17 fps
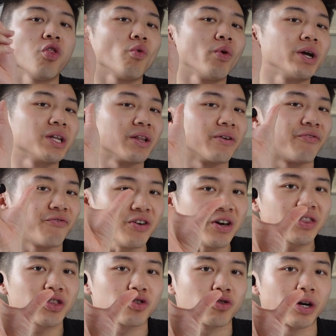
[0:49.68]
the way to the
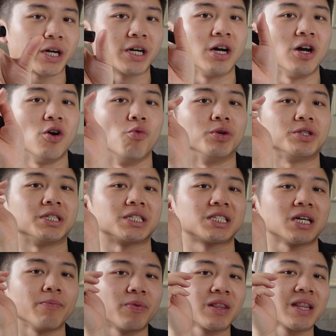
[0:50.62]
5th trick, which is
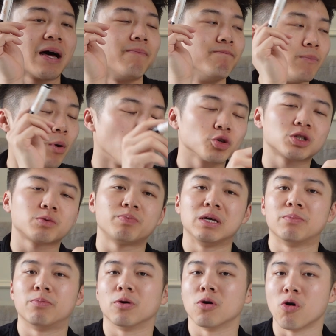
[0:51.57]
something that most
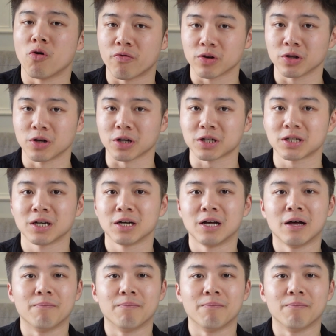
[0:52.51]
people overlook.